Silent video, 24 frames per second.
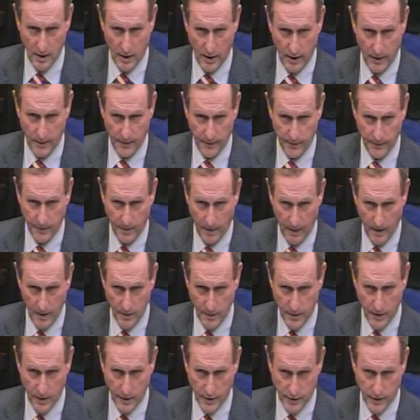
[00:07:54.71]
um,
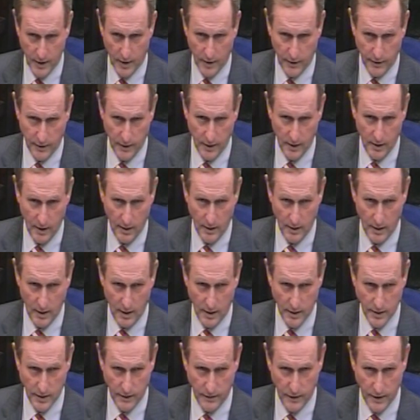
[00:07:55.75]
Pearse Doherty on the
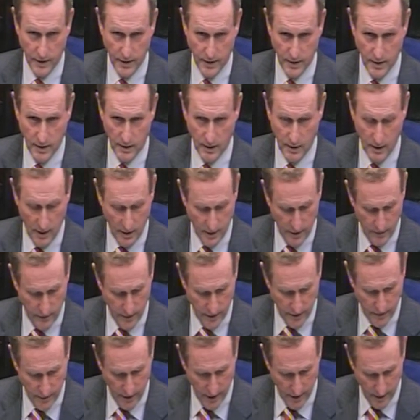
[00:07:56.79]
loss of his, on the loss of
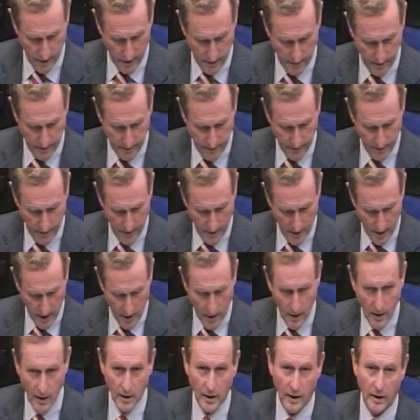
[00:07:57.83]
his father.
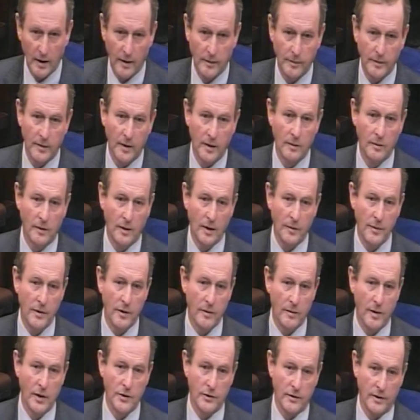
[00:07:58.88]
Um, let me
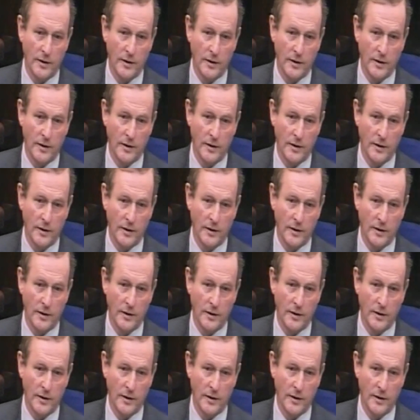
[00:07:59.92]
remind you